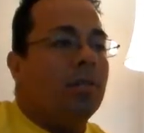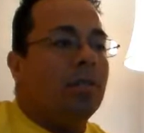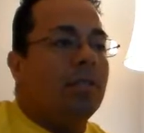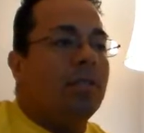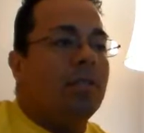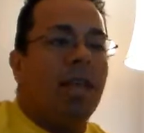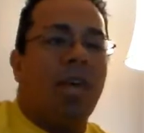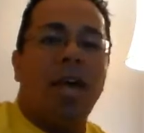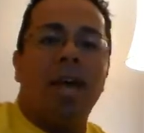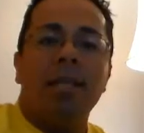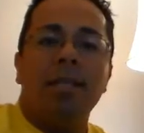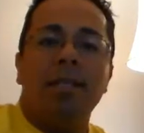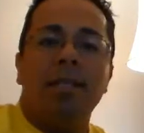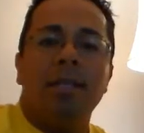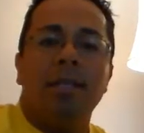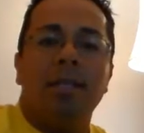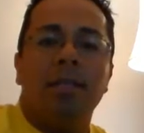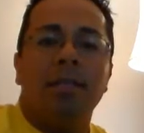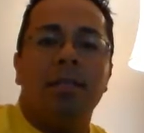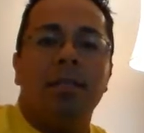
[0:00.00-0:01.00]

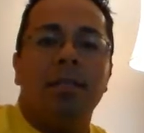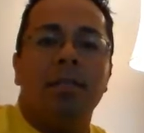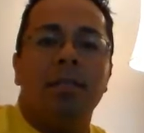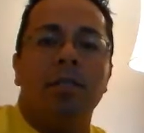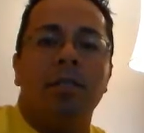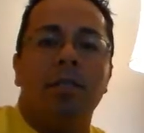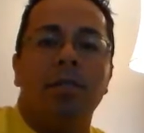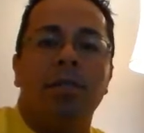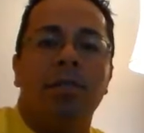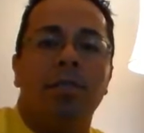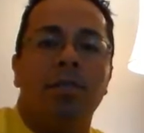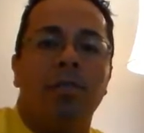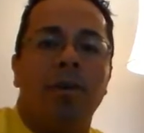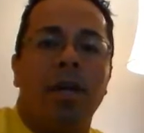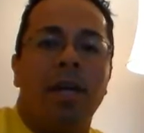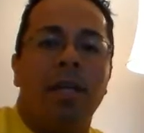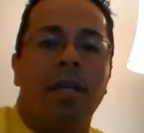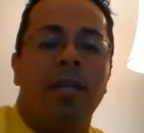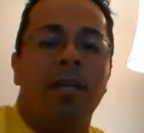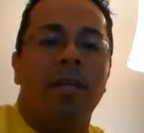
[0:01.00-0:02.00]
Testing your
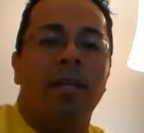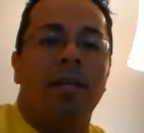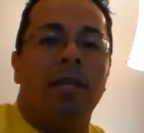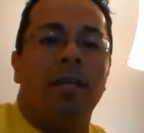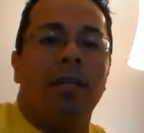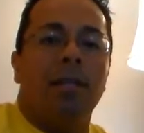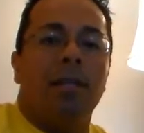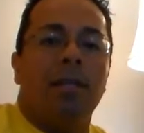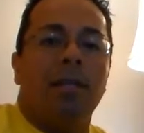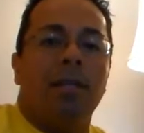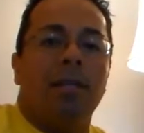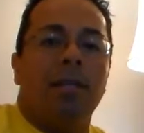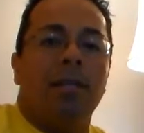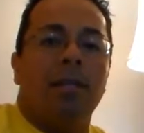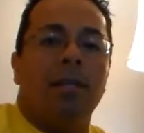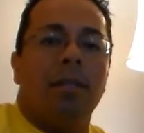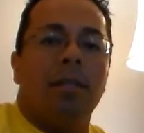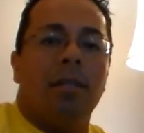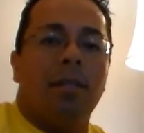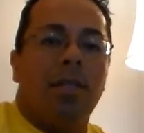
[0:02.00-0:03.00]
strength,
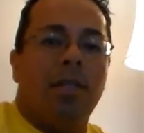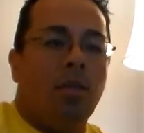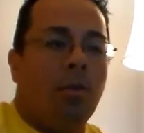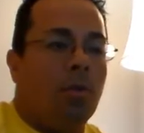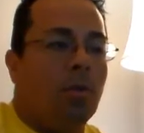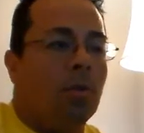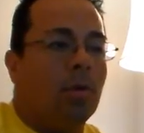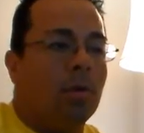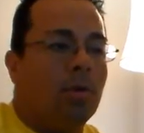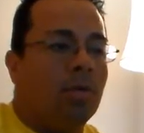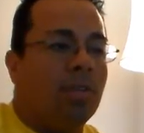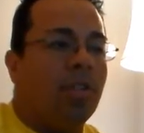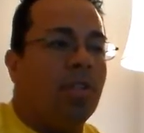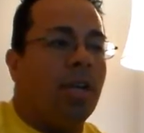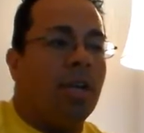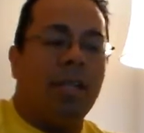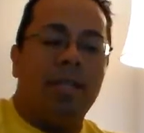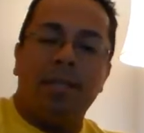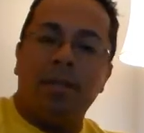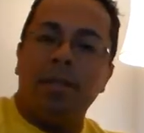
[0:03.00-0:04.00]

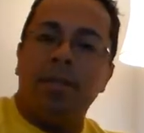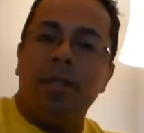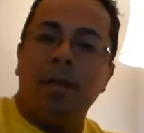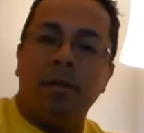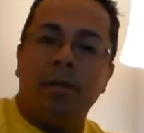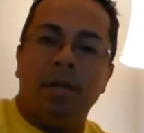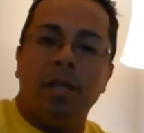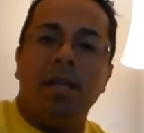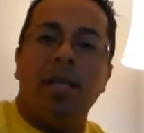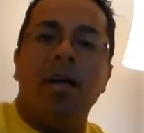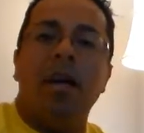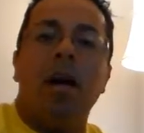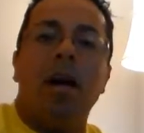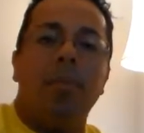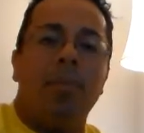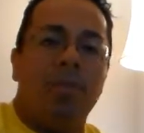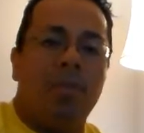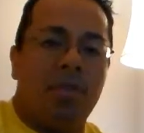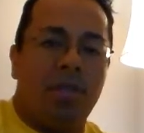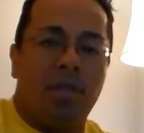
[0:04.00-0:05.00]
it's generally the
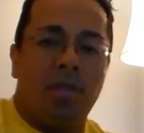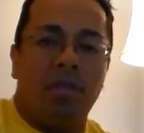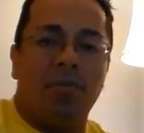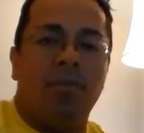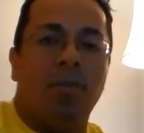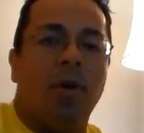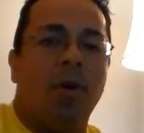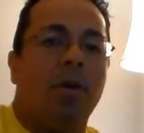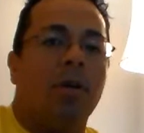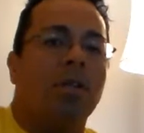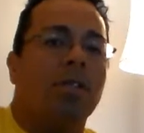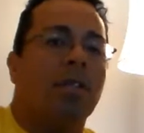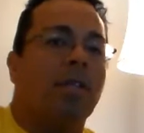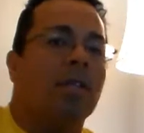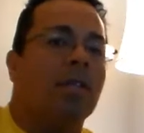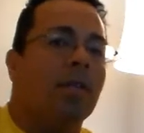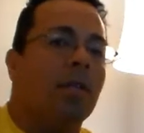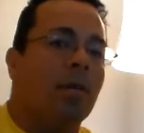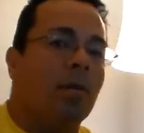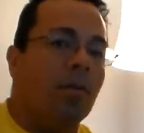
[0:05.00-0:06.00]
opposite as far as
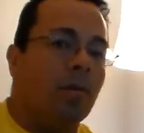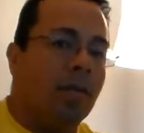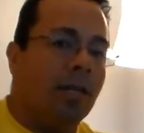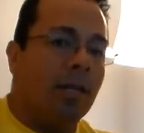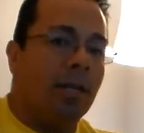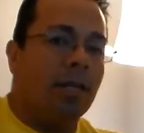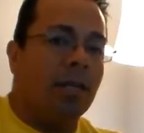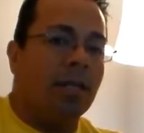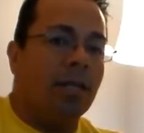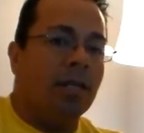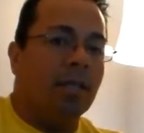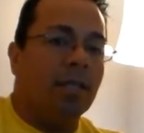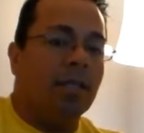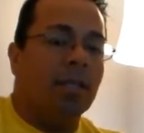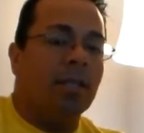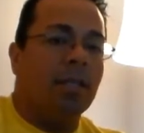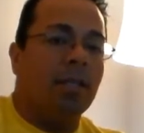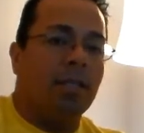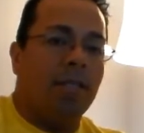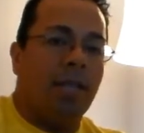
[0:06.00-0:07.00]
like loading,
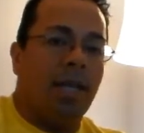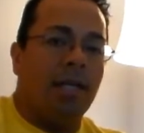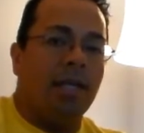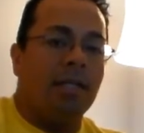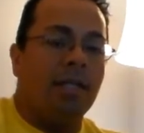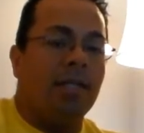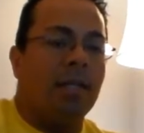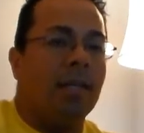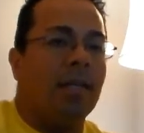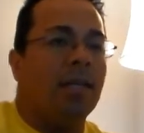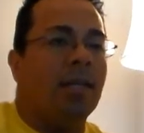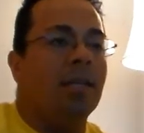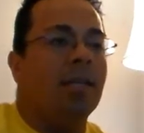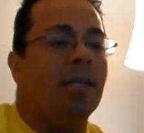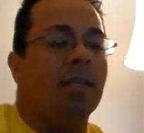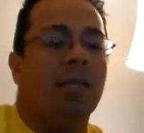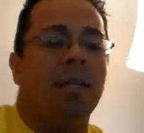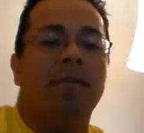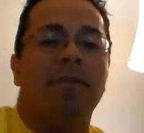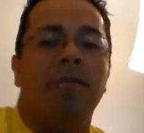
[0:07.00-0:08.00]
intensity,
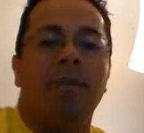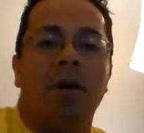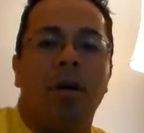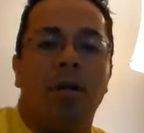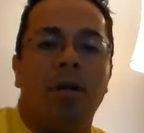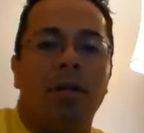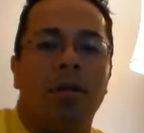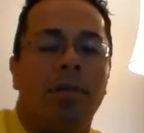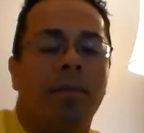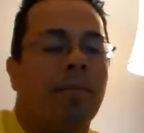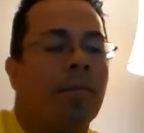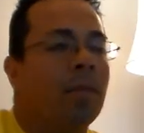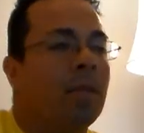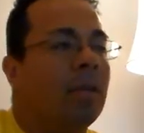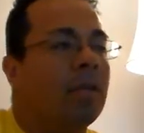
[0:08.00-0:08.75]
and volume.